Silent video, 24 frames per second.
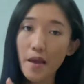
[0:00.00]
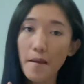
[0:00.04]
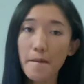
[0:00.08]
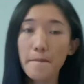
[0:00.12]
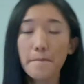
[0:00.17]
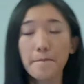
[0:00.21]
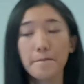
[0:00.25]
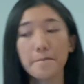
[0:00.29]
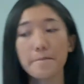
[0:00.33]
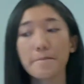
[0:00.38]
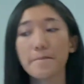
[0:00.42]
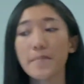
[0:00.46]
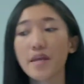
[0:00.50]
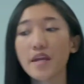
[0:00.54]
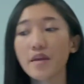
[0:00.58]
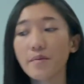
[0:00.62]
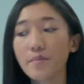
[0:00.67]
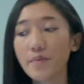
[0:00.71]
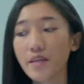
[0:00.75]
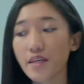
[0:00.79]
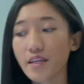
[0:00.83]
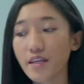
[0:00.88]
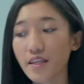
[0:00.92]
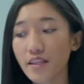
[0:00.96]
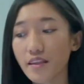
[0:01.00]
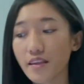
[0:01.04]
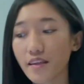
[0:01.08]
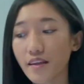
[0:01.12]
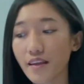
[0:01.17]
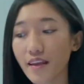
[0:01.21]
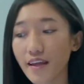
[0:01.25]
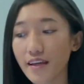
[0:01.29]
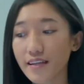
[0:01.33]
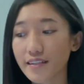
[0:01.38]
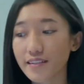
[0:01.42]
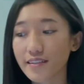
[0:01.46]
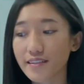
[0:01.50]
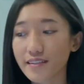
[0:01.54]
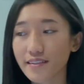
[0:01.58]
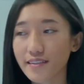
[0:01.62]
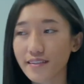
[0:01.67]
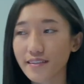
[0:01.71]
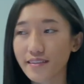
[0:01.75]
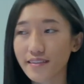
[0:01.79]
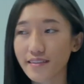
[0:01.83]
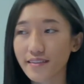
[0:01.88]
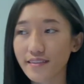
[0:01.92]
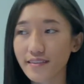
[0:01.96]
Maybe in the
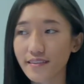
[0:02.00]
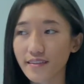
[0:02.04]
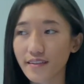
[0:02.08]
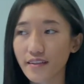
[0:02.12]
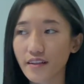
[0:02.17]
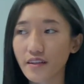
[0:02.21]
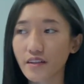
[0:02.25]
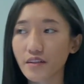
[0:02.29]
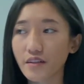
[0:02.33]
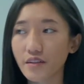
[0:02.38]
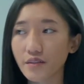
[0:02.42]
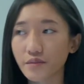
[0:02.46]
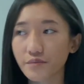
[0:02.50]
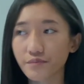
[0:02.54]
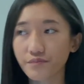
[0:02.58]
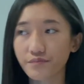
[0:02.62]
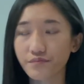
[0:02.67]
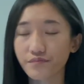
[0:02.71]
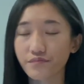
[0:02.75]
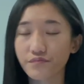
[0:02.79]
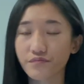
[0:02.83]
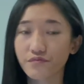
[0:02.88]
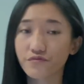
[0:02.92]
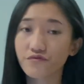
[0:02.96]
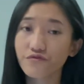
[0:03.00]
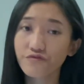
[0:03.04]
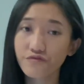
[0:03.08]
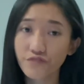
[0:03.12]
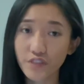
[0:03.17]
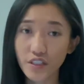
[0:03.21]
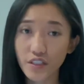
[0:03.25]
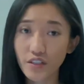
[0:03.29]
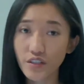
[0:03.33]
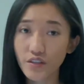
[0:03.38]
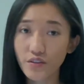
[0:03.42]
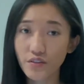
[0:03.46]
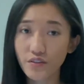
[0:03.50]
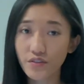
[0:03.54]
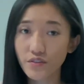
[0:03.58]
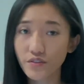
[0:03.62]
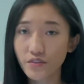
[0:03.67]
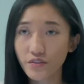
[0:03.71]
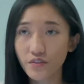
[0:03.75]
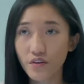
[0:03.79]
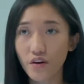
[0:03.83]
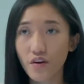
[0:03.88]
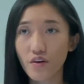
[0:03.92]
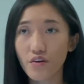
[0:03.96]
next
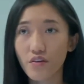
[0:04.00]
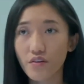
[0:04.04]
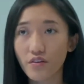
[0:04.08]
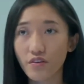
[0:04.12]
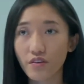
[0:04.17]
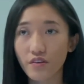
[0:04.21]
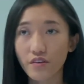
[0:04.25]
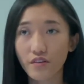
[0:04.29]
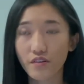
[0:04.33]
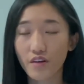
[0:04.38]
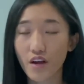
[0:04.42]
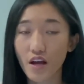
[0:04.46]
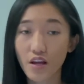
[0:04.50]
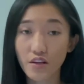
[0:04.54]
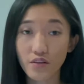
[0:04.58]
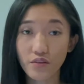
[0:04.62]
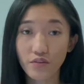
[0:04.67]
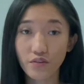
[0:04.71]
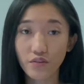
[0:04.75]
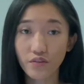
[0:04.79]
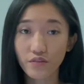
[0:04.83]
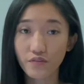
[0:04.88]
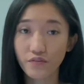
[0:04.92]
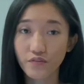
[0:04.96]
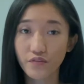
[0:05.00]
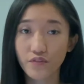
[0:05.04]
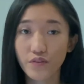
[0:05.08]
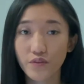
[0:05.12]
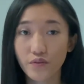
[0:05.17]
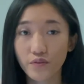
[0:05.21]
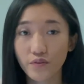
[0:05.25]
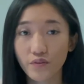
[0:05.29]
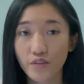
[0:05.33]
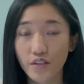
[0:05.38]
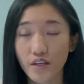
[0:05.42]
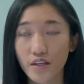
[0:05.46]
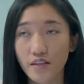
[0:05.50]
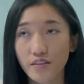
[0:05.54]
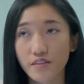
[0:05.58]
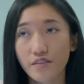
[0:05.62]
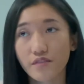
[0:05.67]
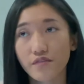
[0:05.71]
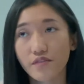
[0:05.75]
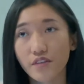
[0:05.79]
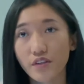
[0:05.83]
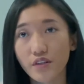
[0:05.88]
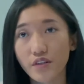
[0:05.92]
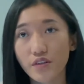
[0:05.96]
videos, or I don't know, few next
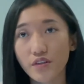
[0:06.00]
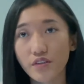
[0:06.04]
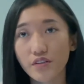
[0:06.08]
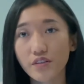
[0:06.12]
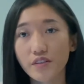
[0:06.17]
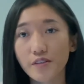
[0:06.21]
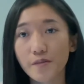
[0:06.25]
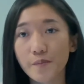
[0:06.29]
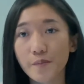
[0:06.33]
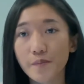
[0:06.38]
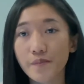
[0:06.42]
videos,